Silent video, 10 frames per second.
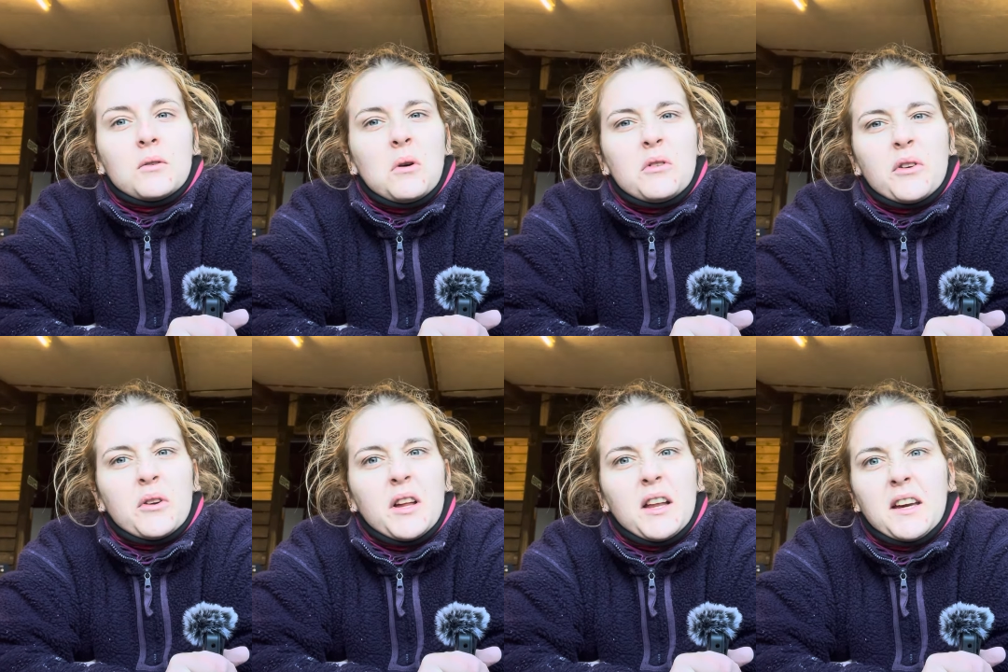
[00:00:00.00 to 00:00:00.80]
what would you
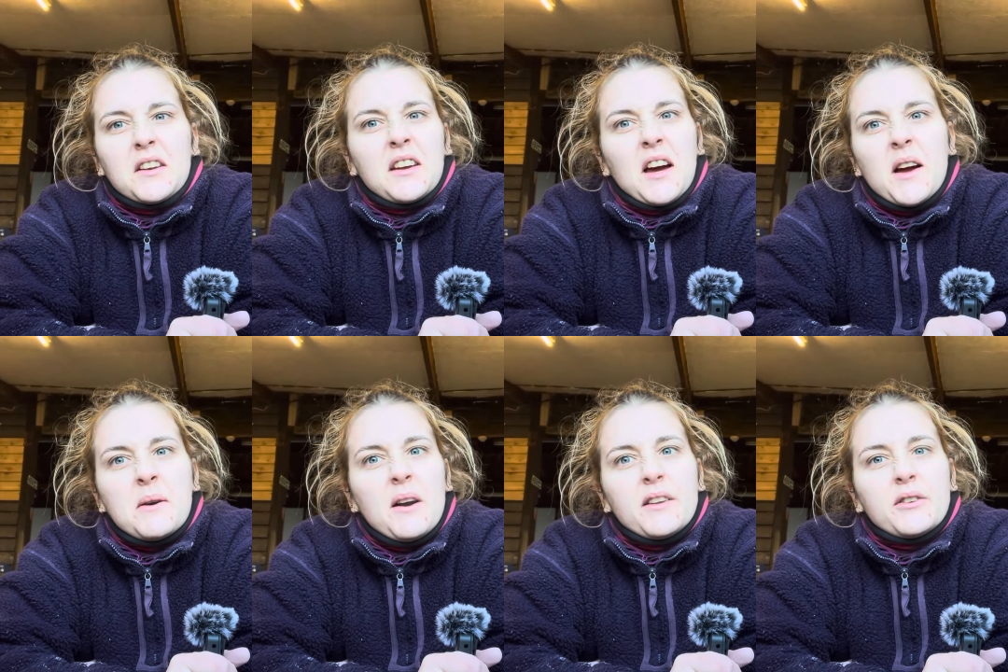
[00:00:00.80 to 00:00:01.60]
call it, like a
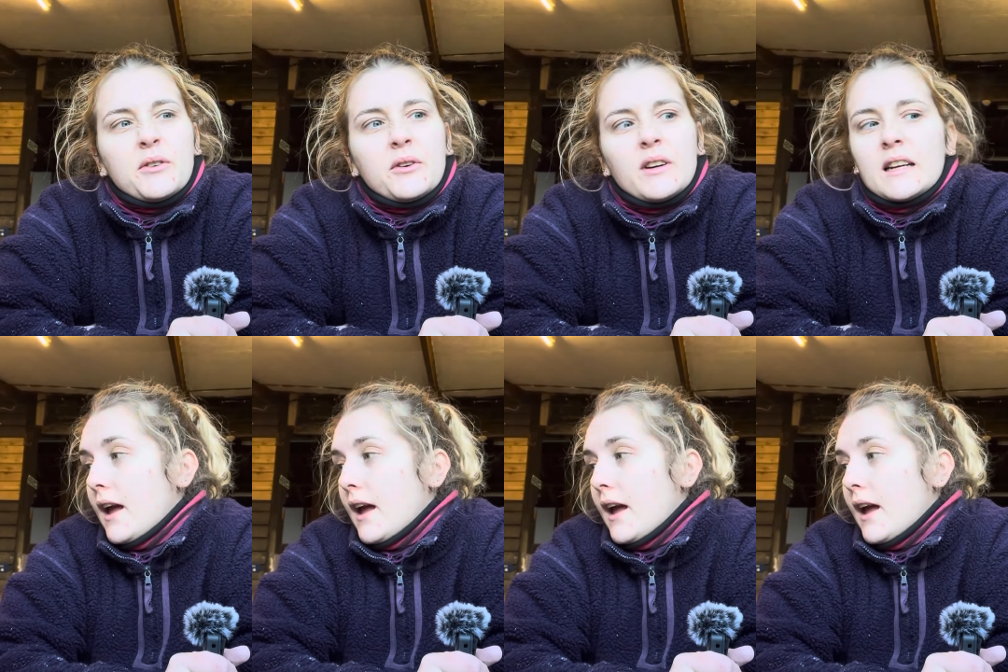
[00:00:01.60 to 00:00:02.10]
DIY store.